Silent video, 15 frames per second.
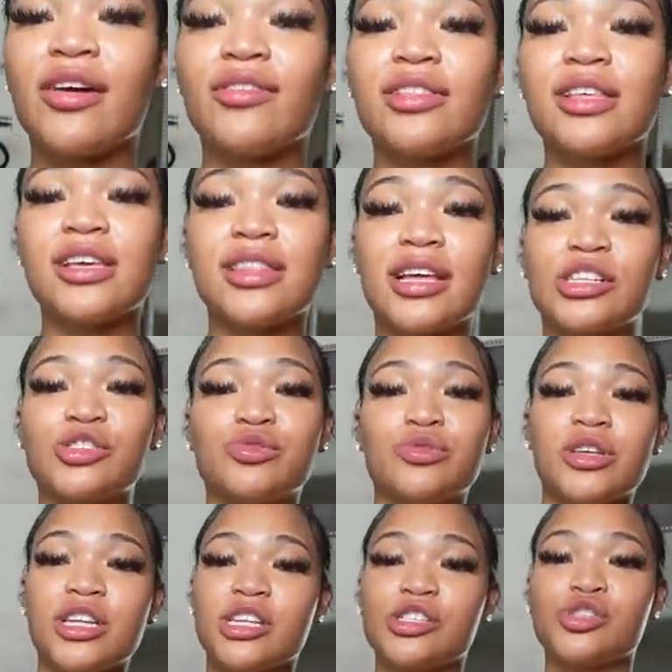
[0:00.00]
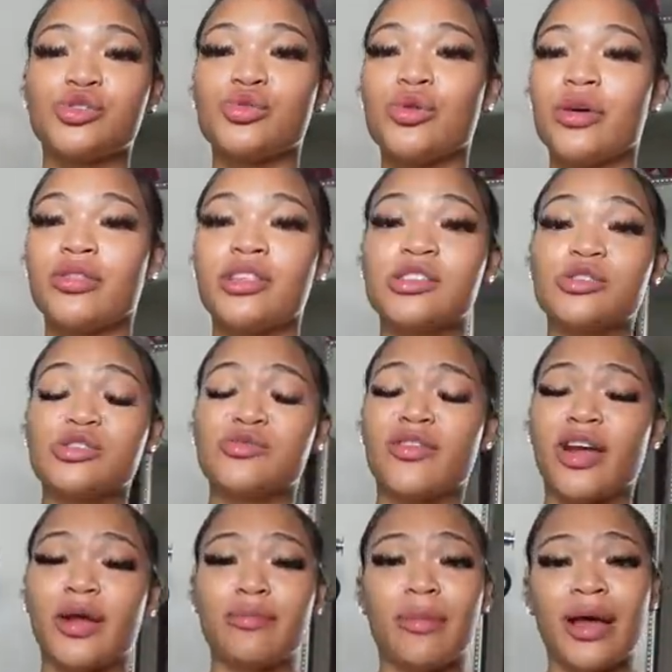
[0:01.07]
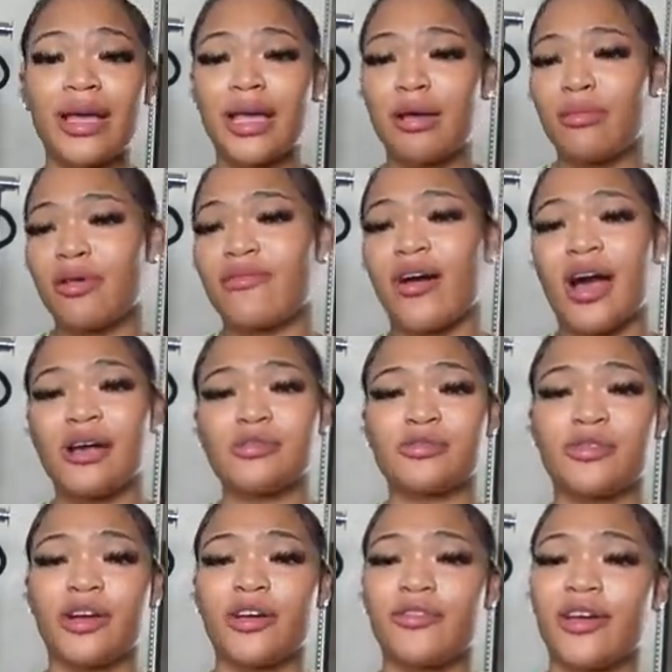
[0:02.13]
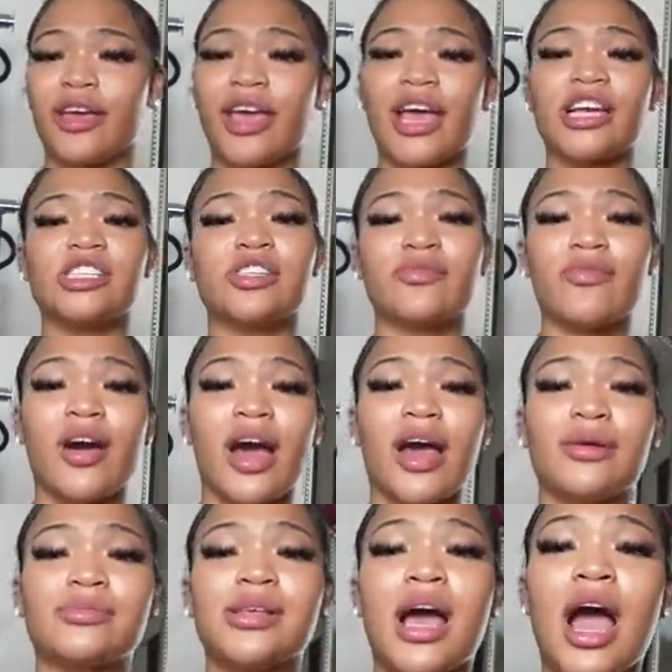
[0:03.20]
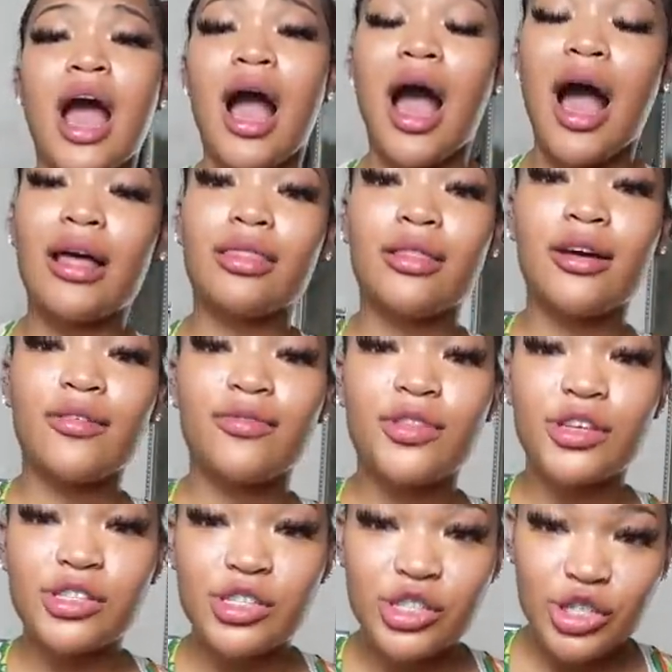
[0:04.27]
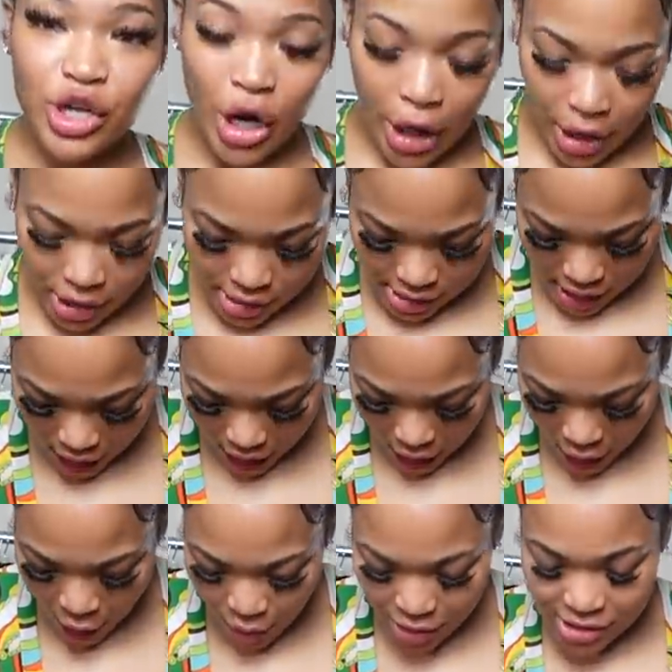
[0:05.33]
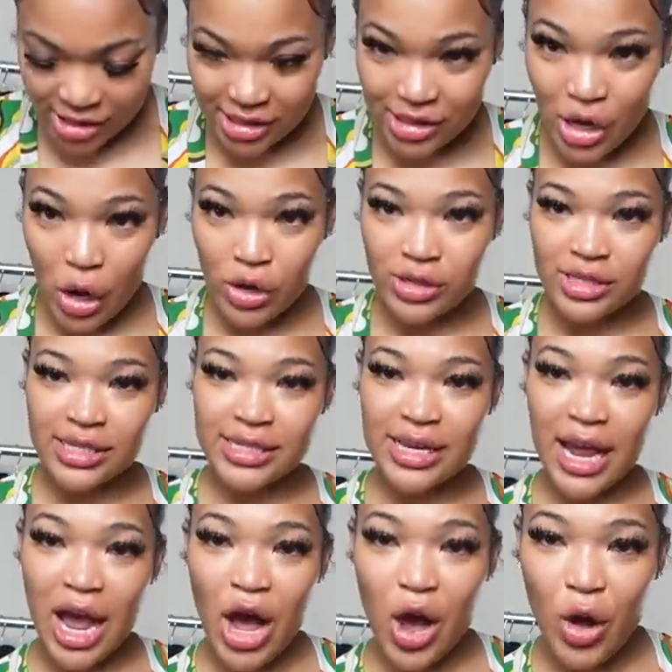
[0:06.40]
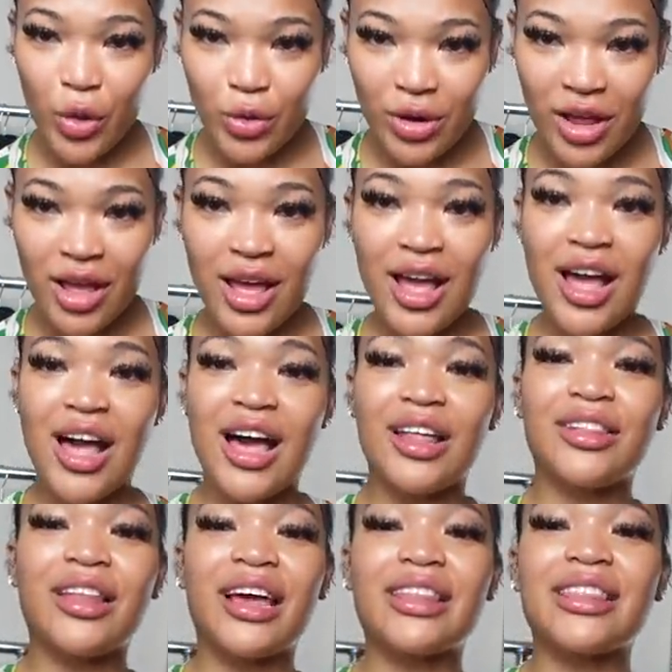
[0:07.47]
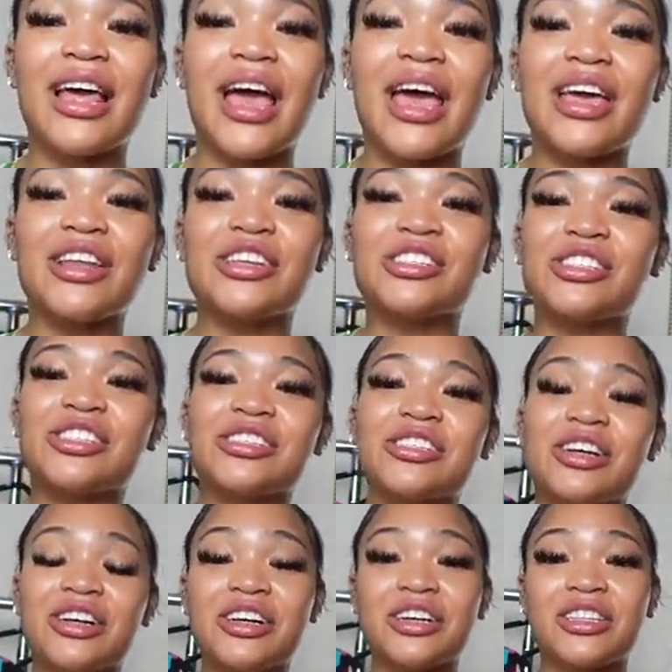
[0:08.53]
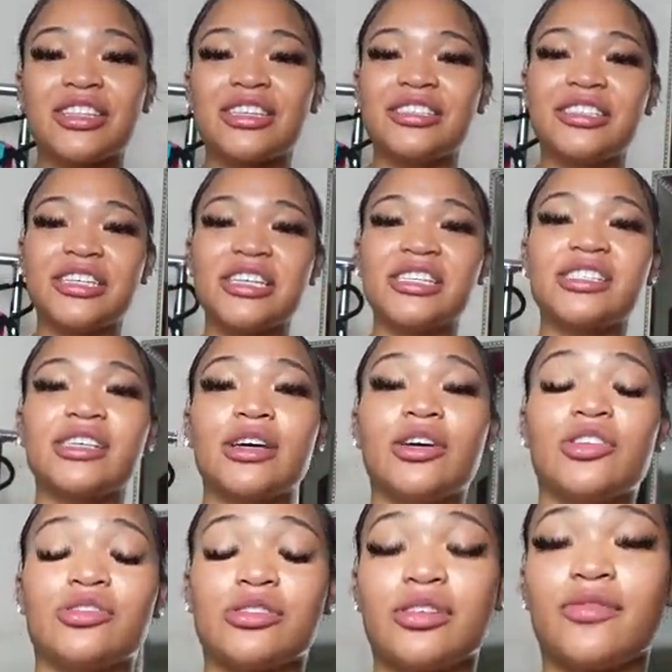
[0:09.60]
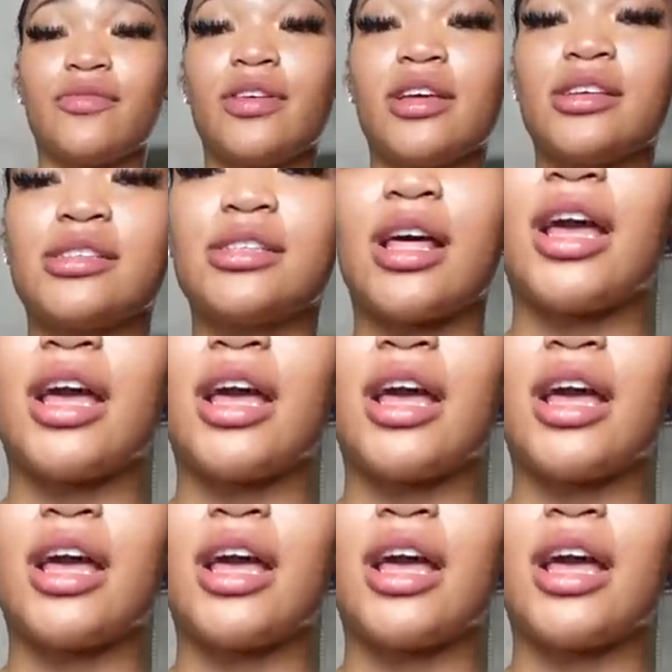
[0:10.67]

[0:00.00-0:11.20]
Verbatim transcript: everything that you needed to. This is very Miami vibes, very vacation vibes. I love the skirt, how it just goes down like that, and it's just the details of this,